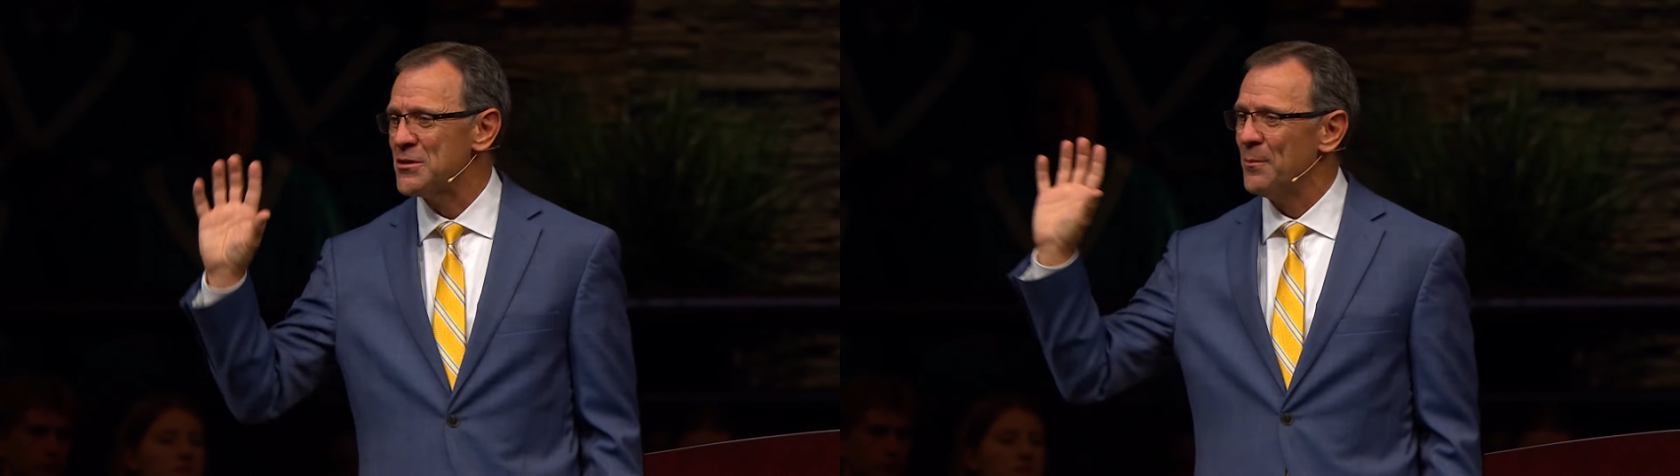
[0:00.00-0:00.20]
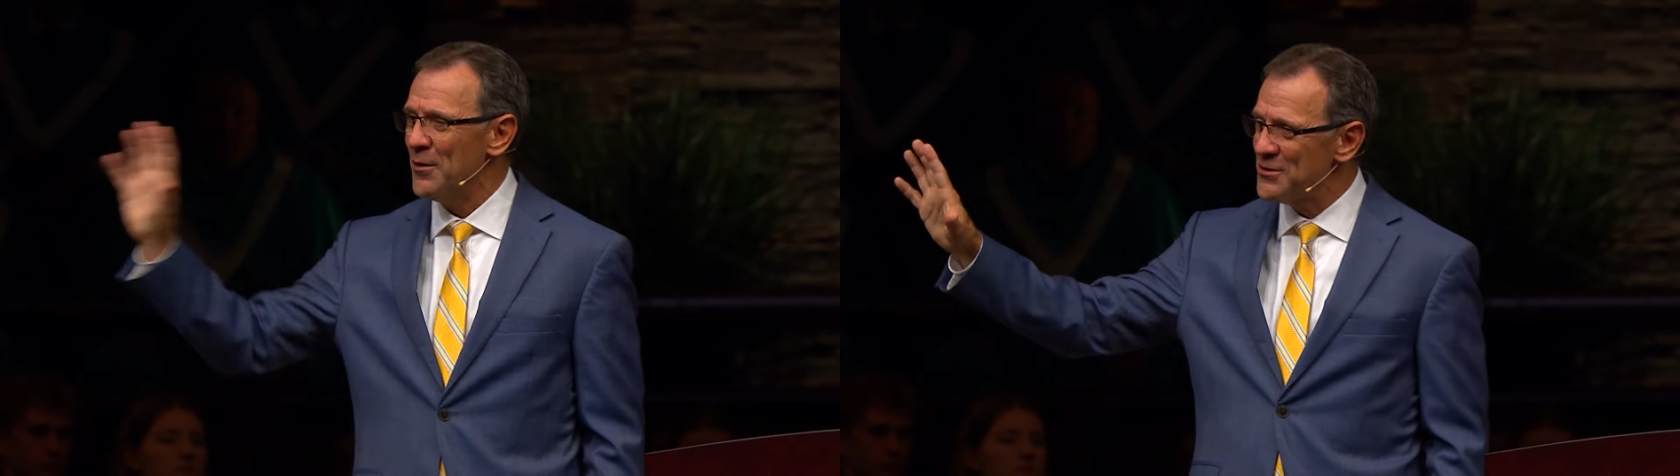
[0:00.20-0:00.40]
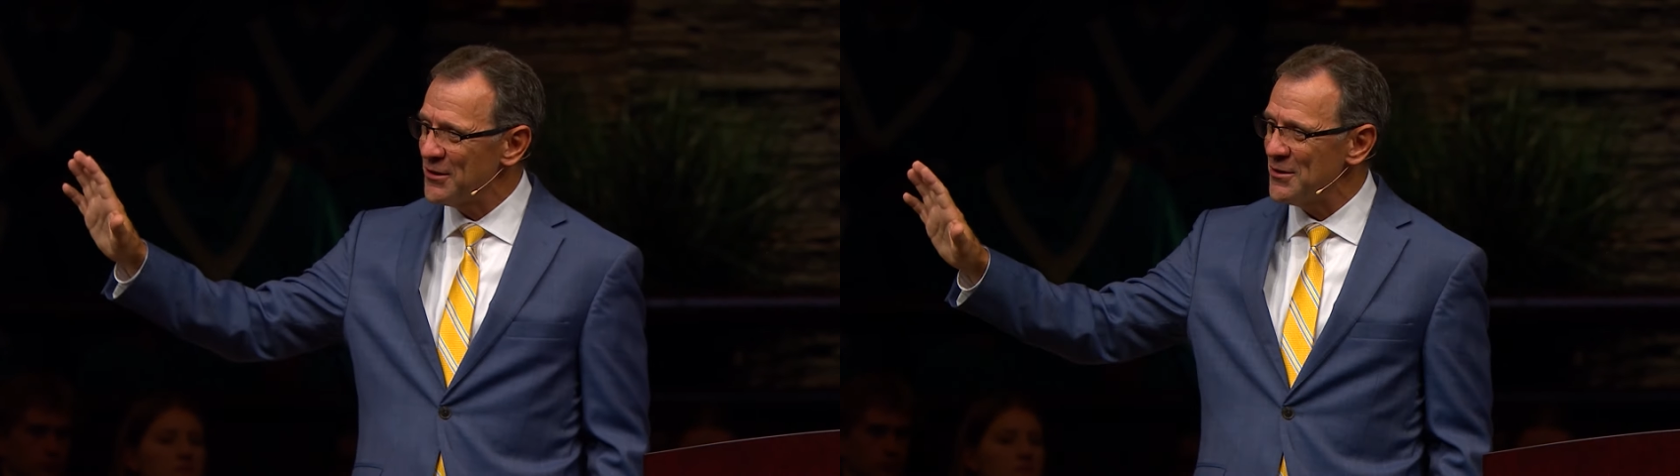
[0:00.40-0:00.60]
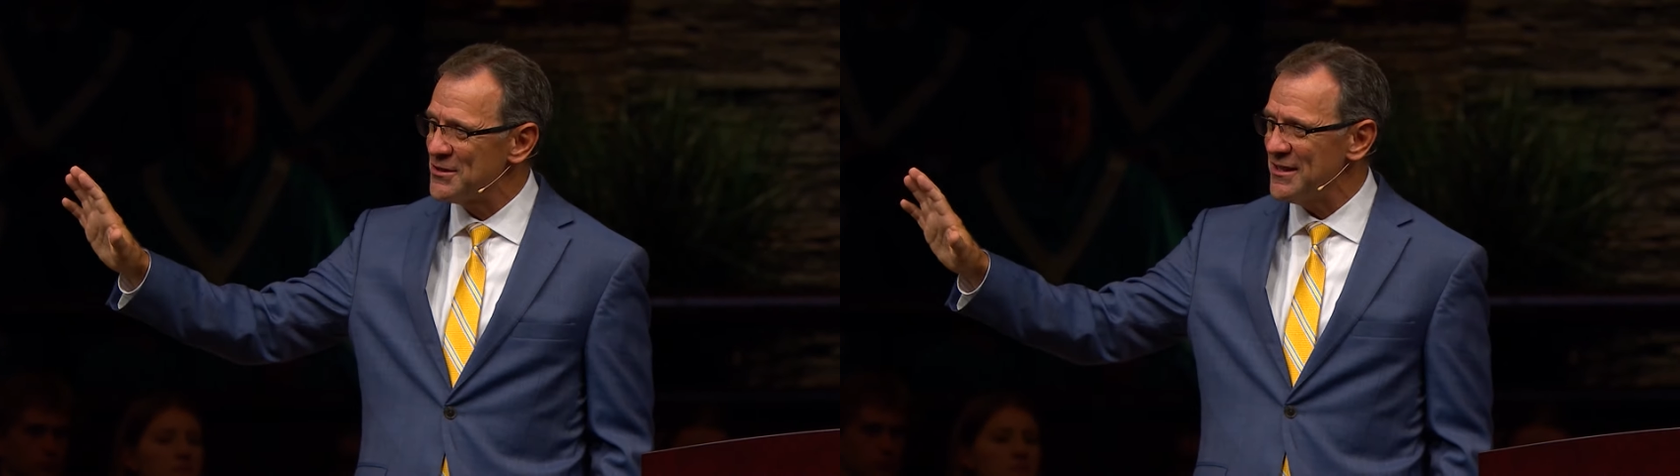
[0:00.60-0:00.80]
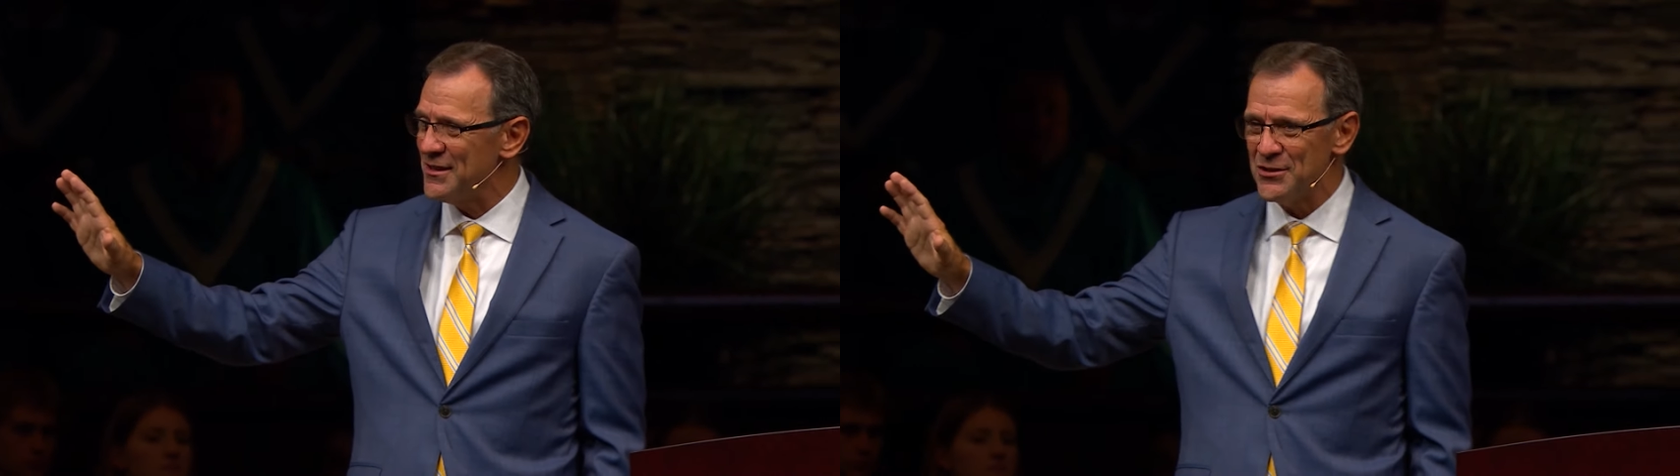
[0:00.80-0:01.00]
supposed to go
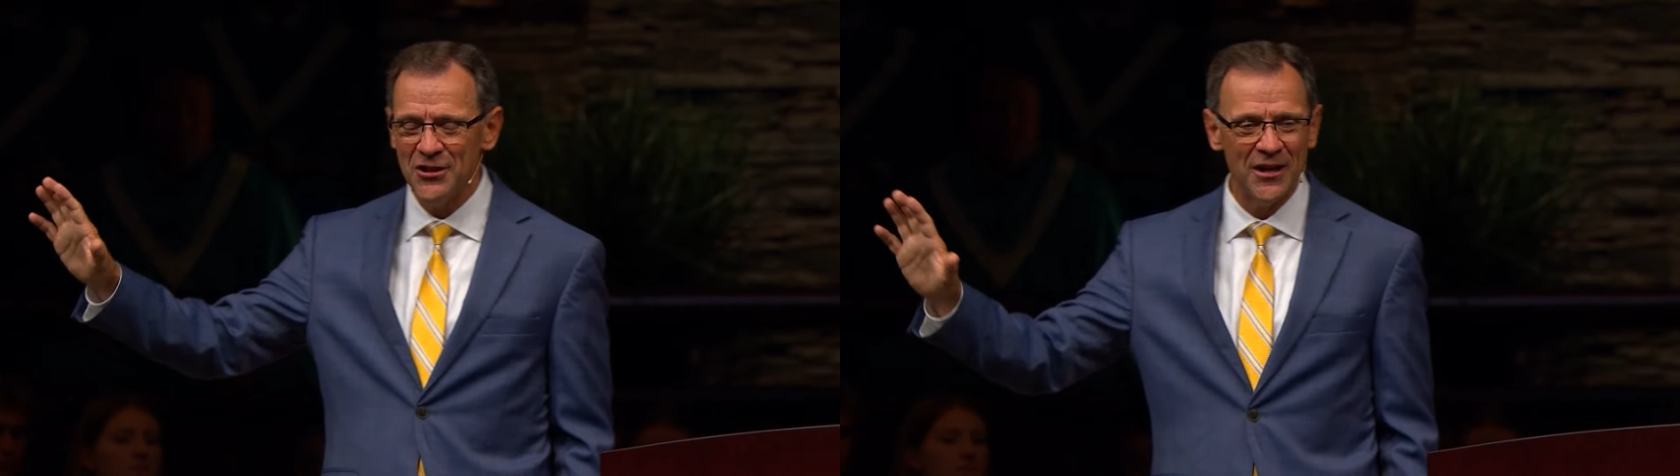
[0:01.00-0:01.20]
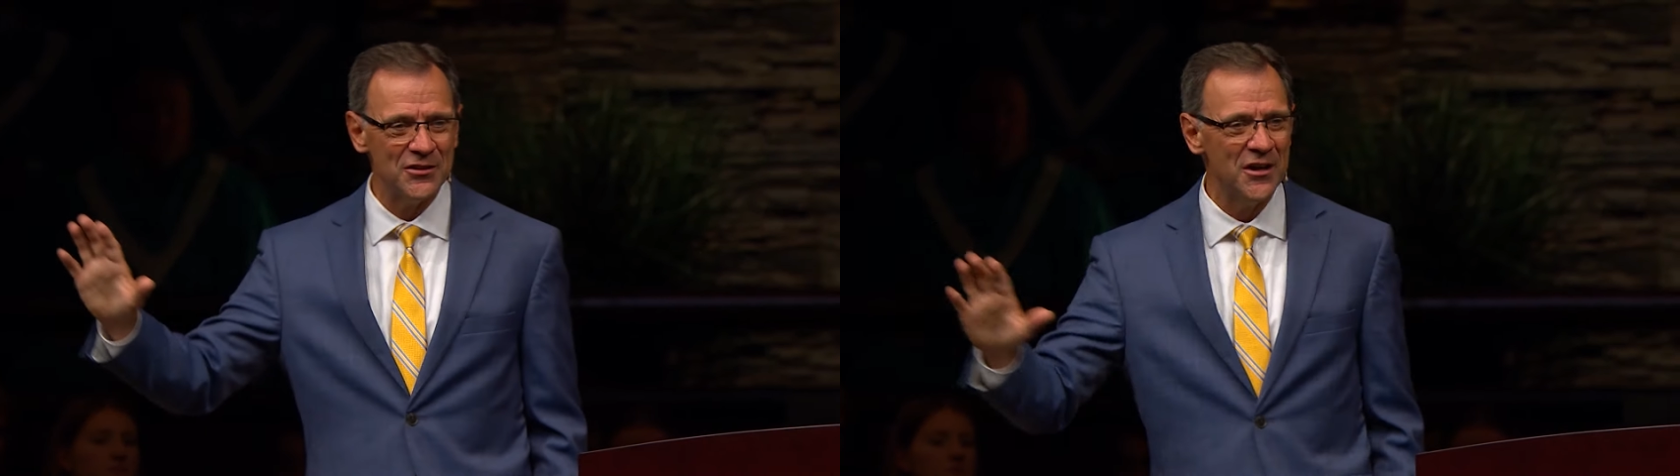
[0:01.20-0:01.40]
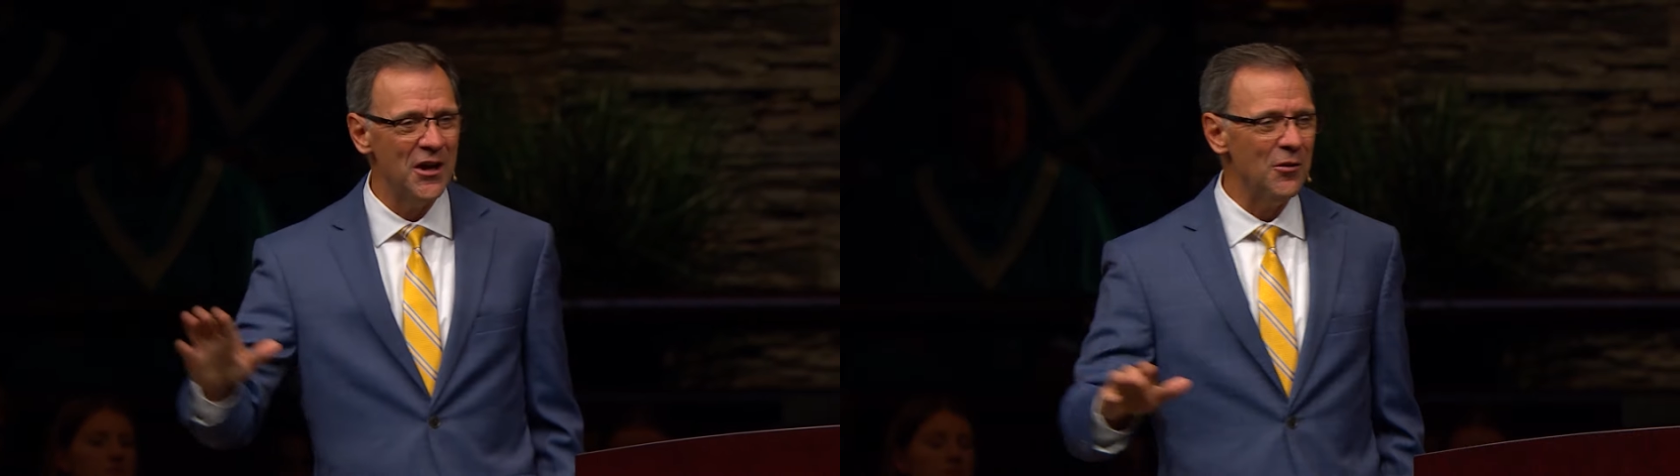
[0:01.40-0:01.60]
see the judge